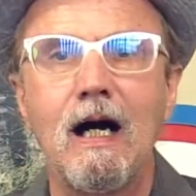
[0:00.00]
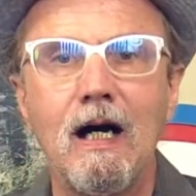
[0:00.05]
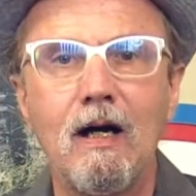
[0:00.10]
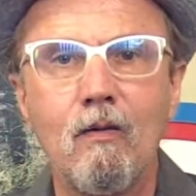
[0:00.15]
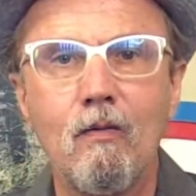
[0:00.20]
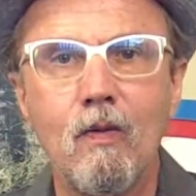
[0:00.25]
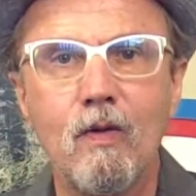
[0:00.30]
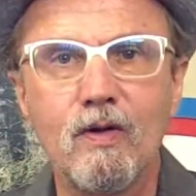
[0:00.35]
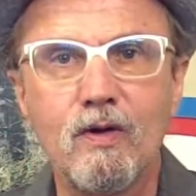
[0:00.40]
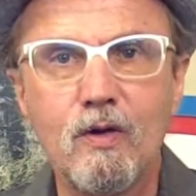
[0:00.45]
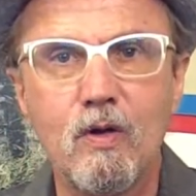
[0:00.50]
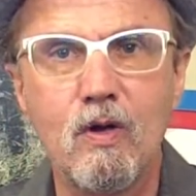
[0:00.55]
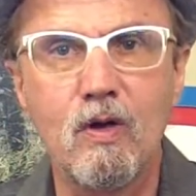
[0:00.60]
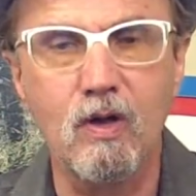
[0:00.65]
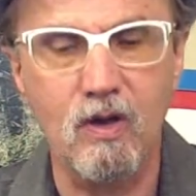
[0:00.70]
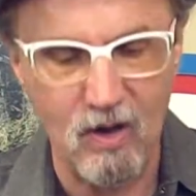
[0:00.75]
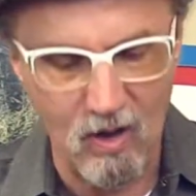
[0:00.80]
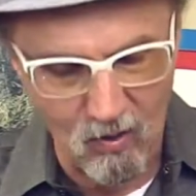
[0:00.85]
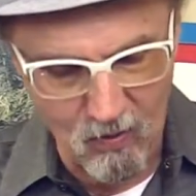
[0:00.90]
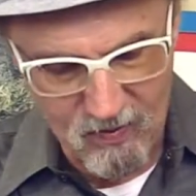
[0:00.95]
I want to
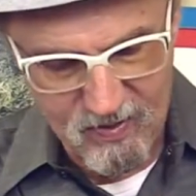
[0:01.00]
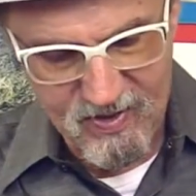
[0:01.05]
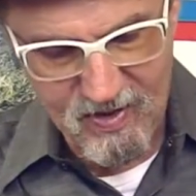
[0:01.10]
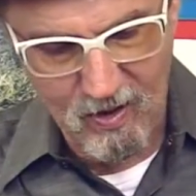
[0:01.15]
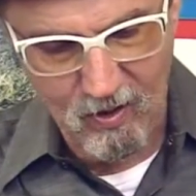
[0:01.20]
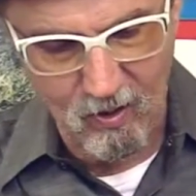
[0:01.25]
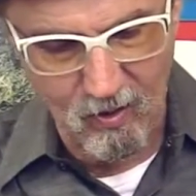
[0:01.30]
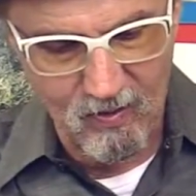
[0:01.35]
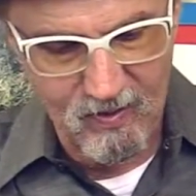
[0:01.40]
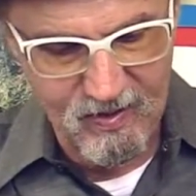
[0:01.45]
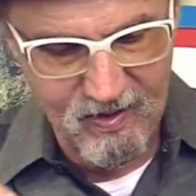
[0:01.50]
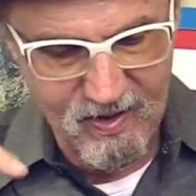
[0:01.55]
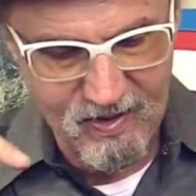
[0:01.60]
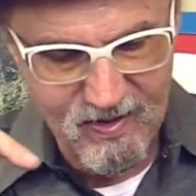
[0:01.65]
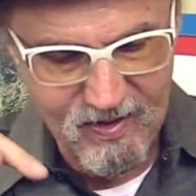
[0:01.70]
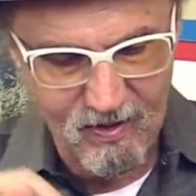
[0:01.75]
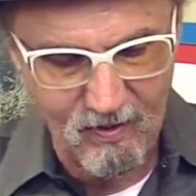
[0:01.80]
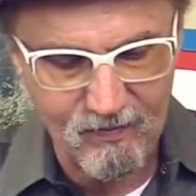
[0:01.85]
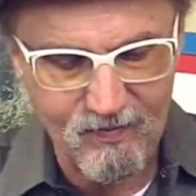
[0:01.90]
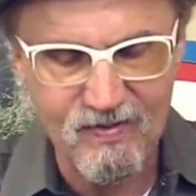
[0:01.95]
clone the
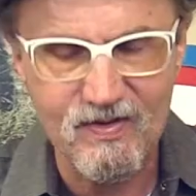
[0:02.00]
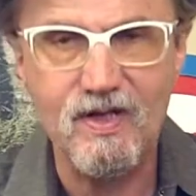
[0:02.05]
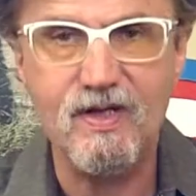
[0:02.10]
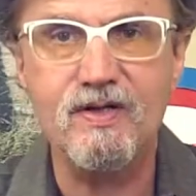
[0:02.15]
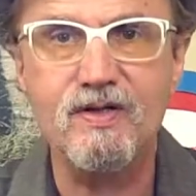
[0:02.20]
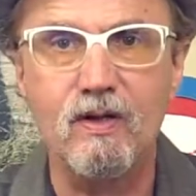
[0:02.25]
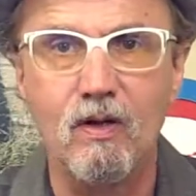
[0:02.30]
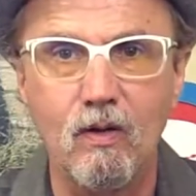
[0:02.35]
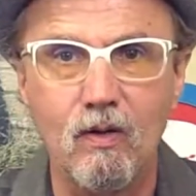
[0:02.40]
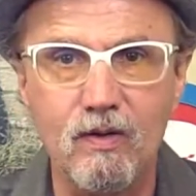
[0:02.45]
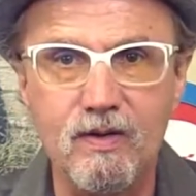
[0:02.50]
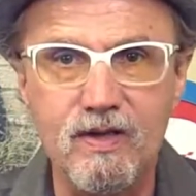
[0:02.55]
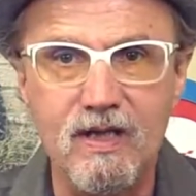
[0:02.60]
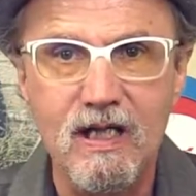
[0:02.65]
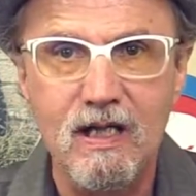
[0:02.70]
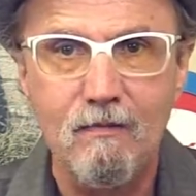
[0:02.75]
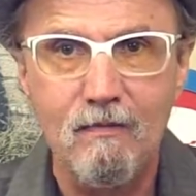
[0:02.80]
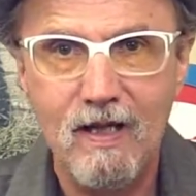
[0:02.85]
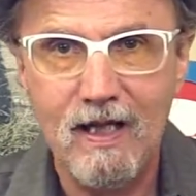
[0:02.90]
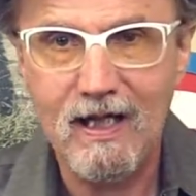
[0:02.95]
contents of this old
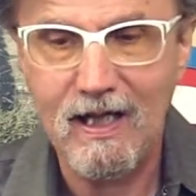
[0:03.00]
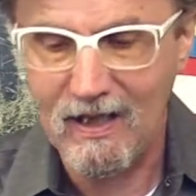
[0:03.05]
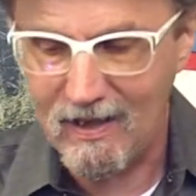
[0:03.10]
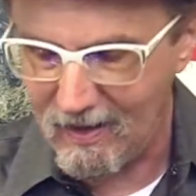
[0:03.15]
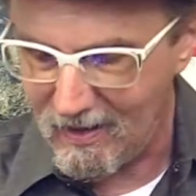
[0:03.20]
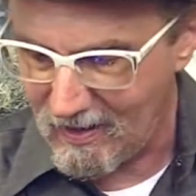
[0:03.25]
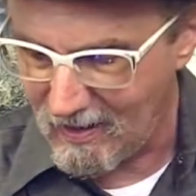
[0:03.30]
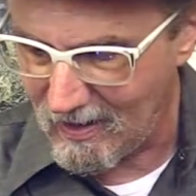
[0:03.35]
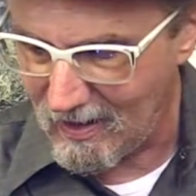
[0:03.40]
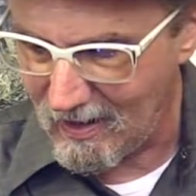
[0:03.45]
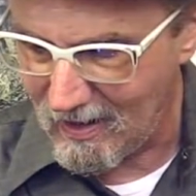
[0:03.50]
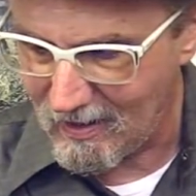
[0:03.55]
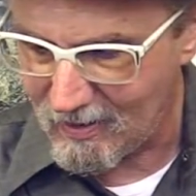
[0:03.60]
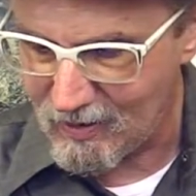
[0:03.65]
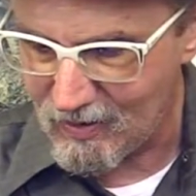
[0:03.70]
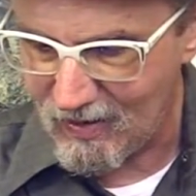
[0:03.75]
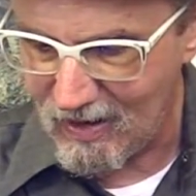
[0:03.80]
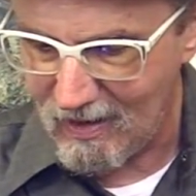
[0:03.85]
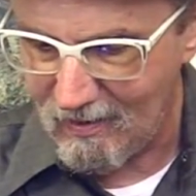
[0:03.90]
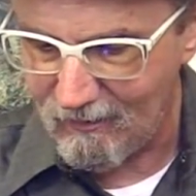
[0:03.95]
mechanical hard
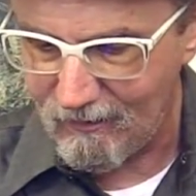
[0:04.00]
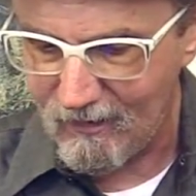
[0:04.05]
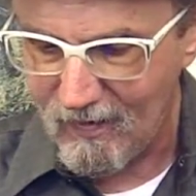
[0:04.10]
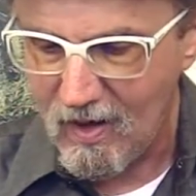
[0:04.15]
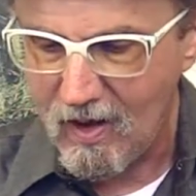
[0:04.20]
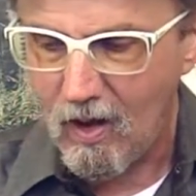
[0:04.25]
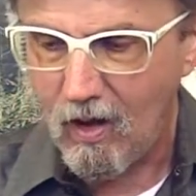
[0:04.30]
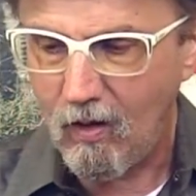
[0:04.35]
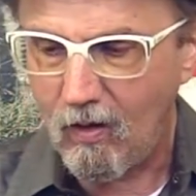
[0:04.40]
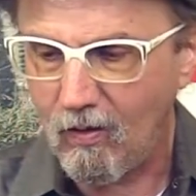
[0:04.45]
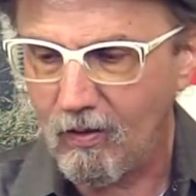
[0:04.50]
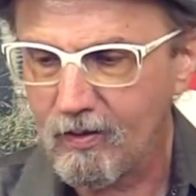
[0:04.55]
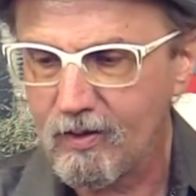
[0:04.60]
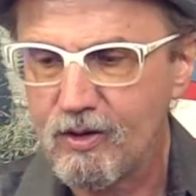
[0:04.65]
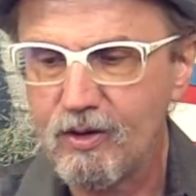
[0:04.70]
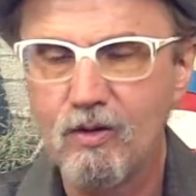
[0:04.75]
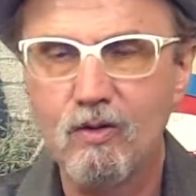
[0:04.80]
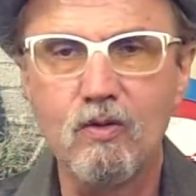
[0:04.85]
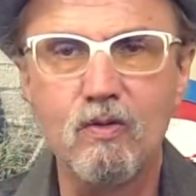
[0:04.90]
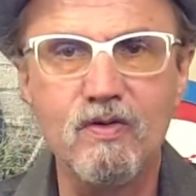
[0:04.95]
drive
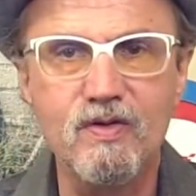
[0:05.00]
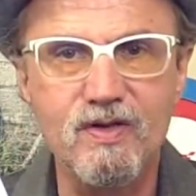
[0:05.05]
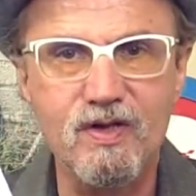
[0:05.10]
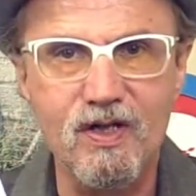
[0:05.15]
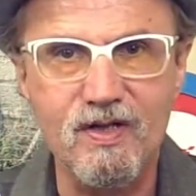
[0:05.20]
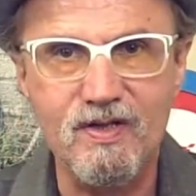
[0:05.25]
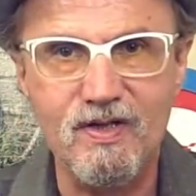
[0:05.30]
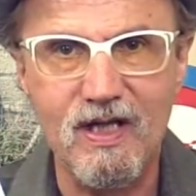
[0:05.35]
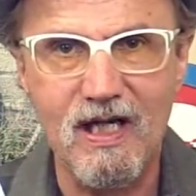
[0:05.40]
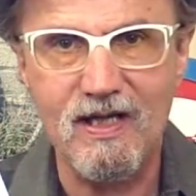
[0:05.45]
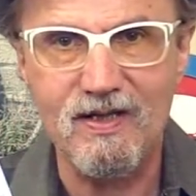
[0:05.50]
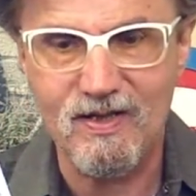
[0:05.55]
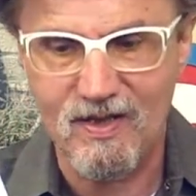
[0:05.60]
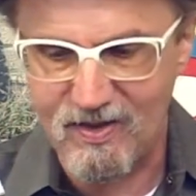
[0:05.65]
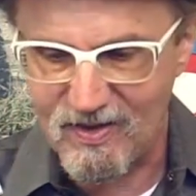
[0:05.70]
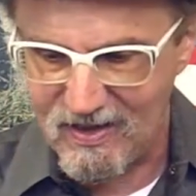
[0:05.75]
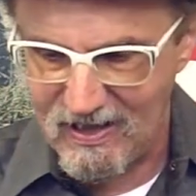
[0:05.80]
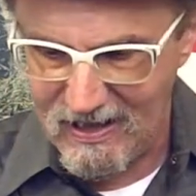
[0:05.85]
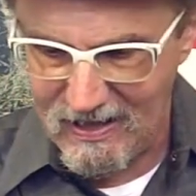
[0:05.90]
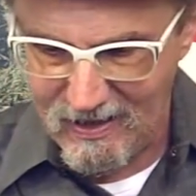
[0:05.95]
onto this
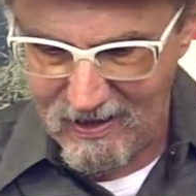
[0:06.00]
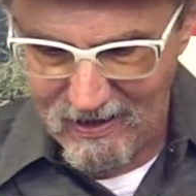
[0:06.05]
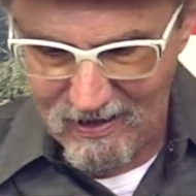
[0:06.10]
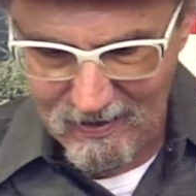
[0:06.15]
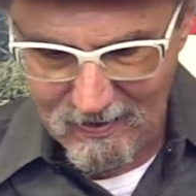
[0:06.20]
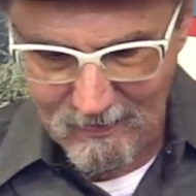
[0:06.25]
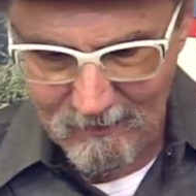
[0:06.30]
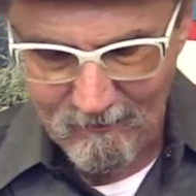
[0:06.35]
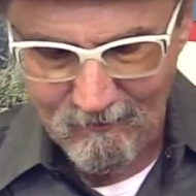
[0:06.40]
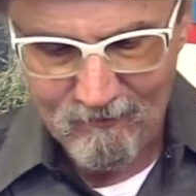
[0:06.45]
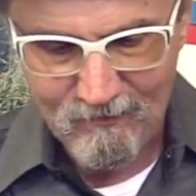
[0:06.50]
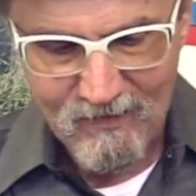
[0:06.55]
SSD here.